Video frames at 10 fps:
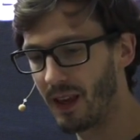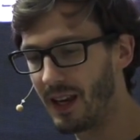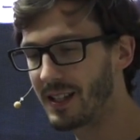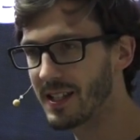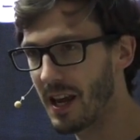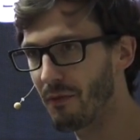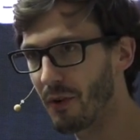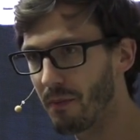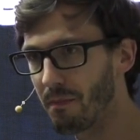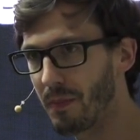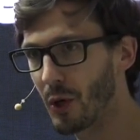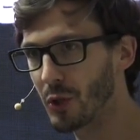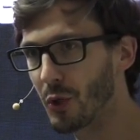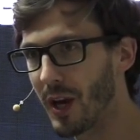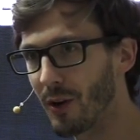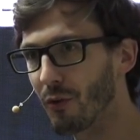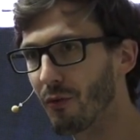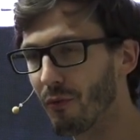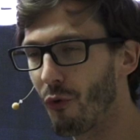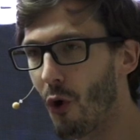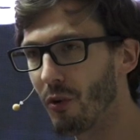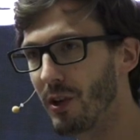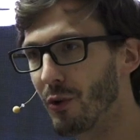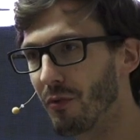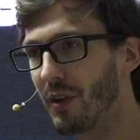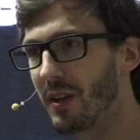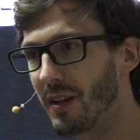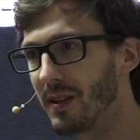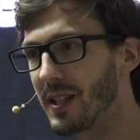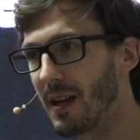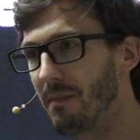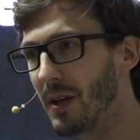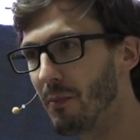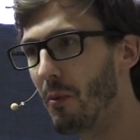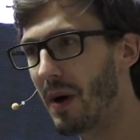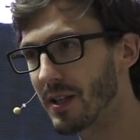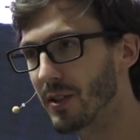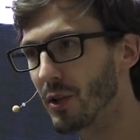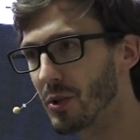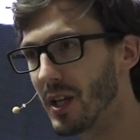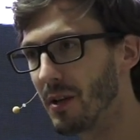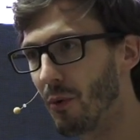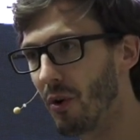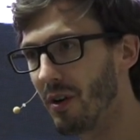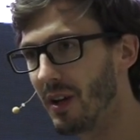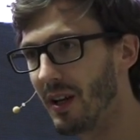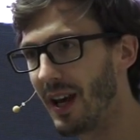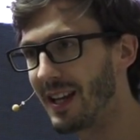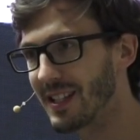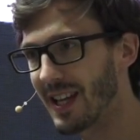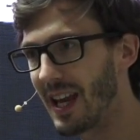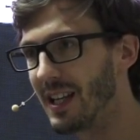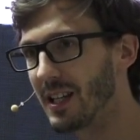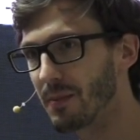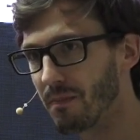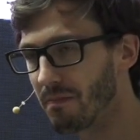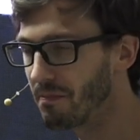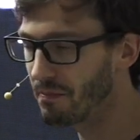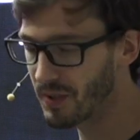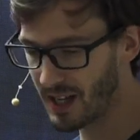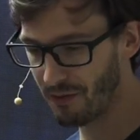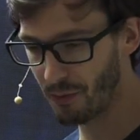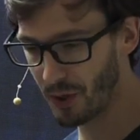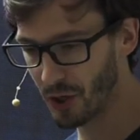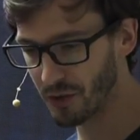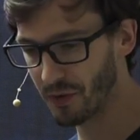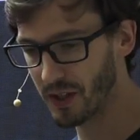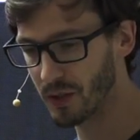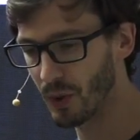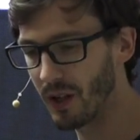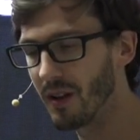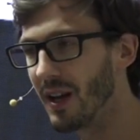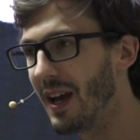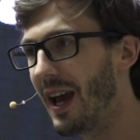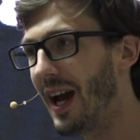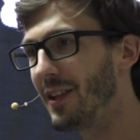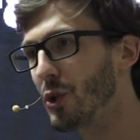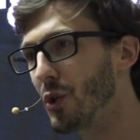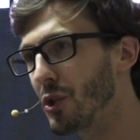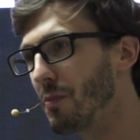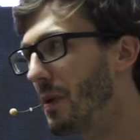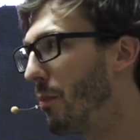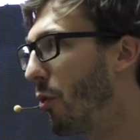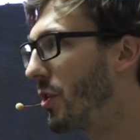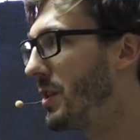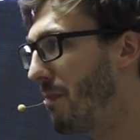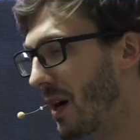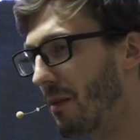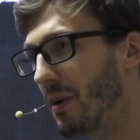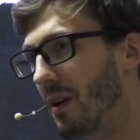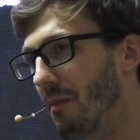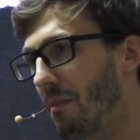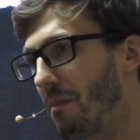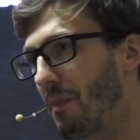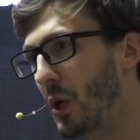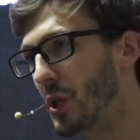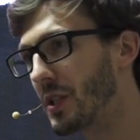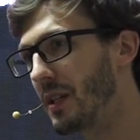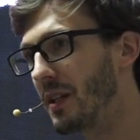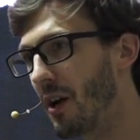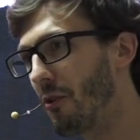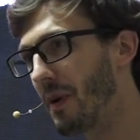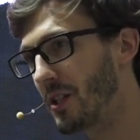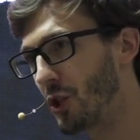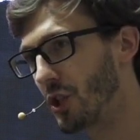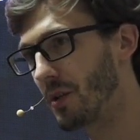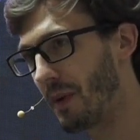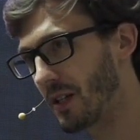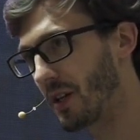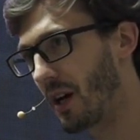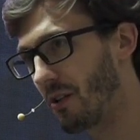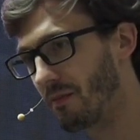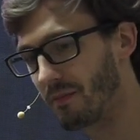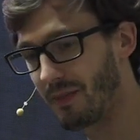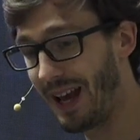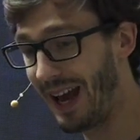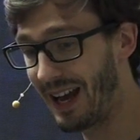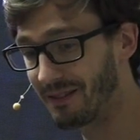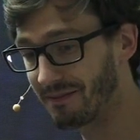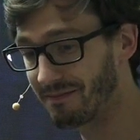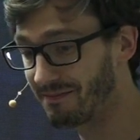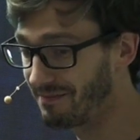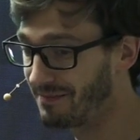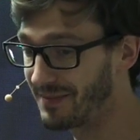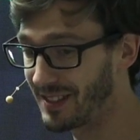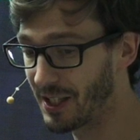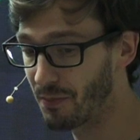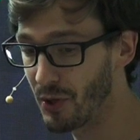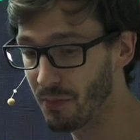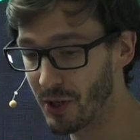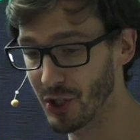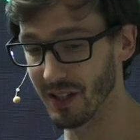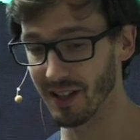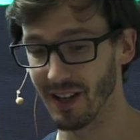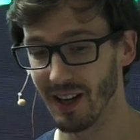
It's safer because you cannot wrongly configure the send minimum master nodes anymore, and scaling is safer because of that as well. And it should also be more debuggable because the error messages are better now. And that's pretty much it.